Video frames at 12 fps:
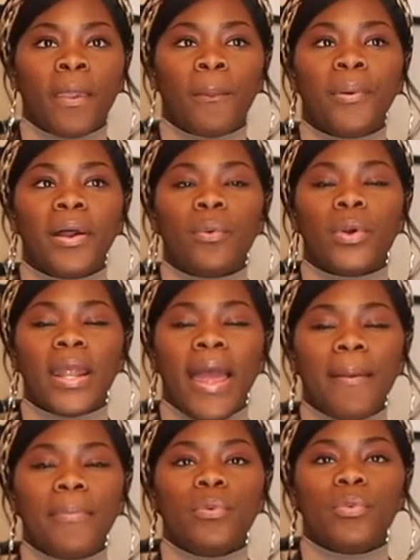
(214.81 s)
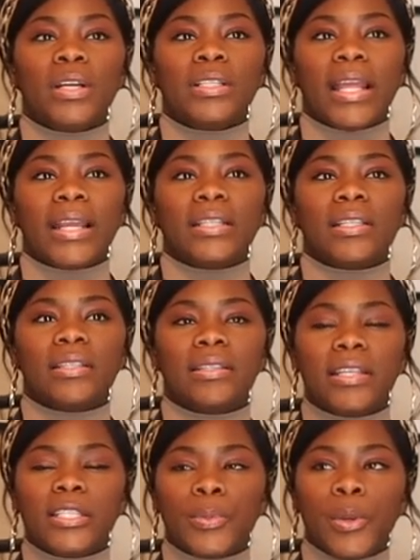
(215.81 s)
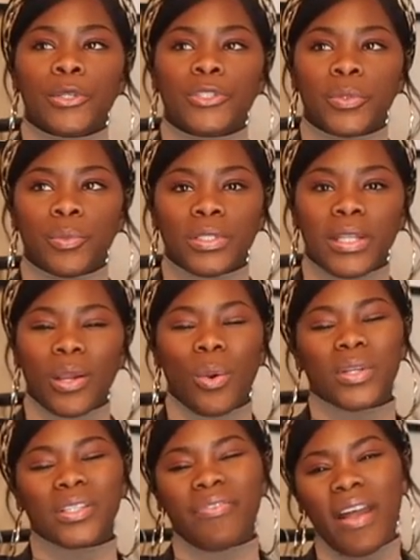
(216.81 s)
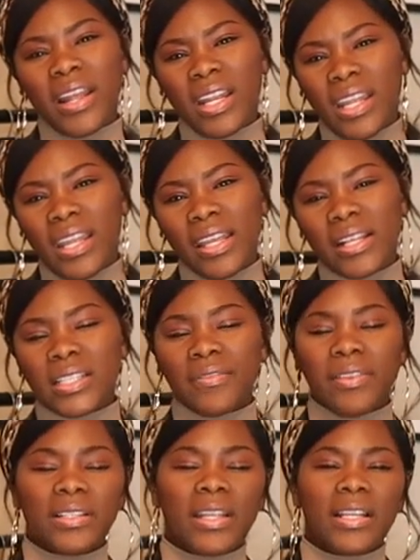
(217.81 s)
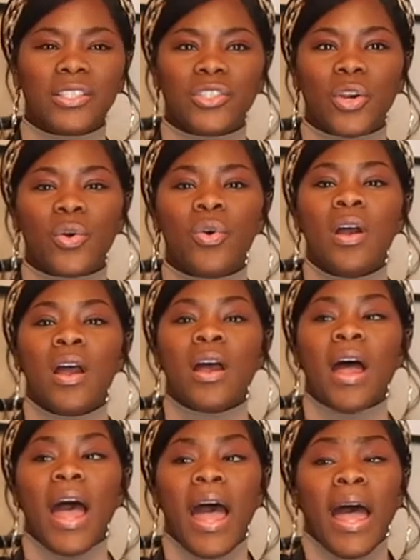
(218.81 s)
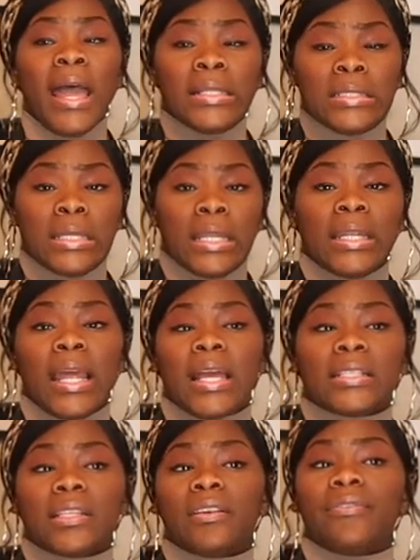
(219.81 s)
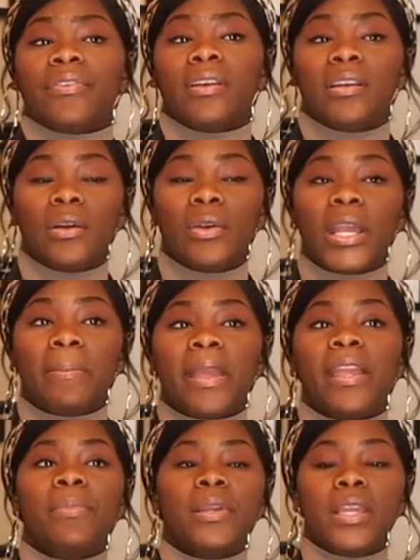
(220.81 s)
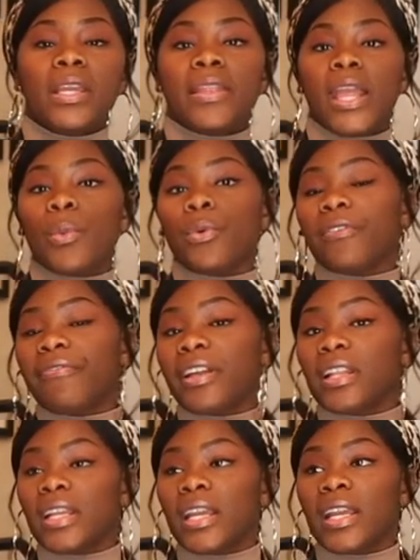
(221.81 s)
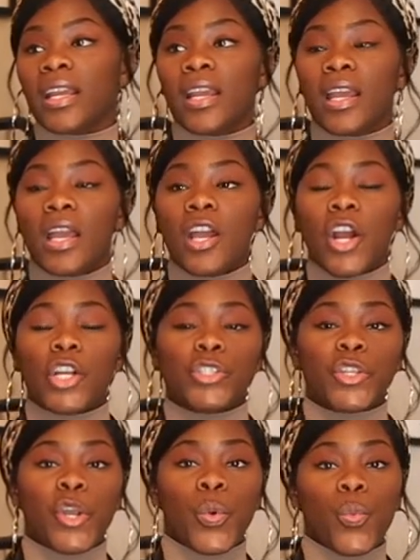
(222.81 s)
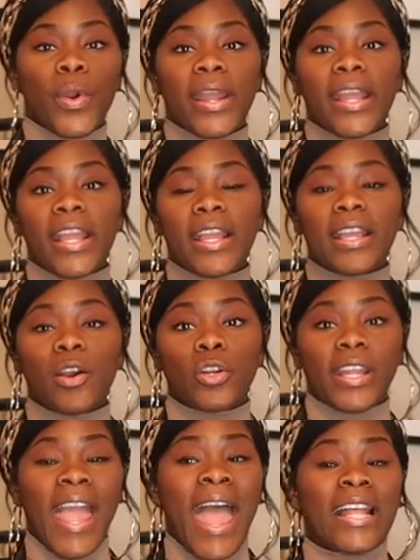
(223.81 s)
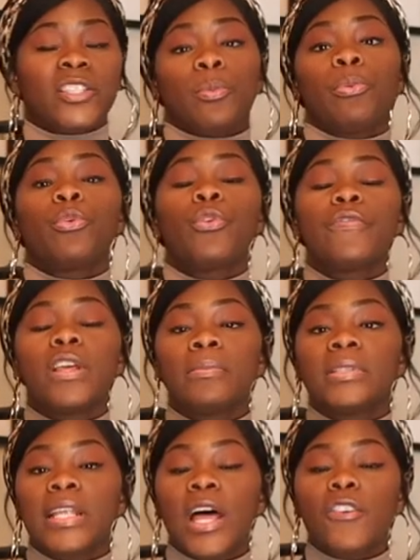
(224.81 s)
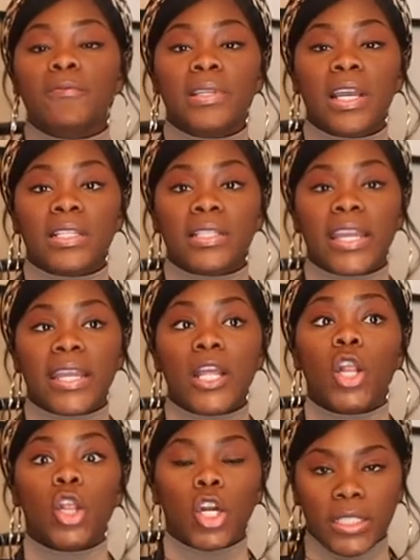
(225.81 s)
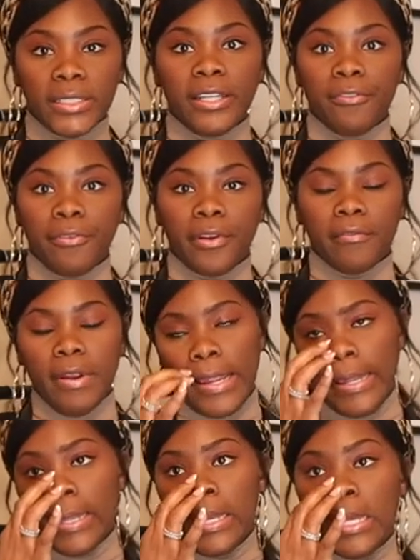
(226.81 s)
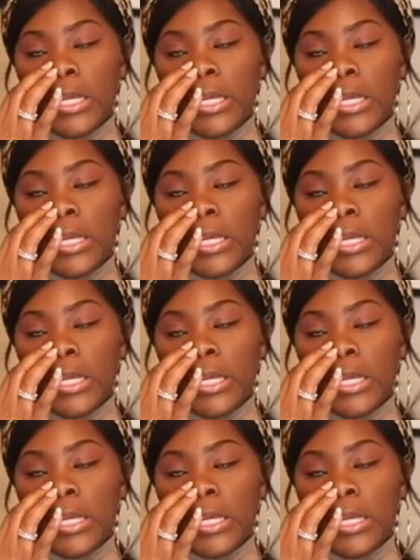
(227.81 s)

But what happened was like this person was like always fighting and stuff like that. So I took it as if, okay, maybe they were feeling a certain way or they had to prove themselves because they looked different, right?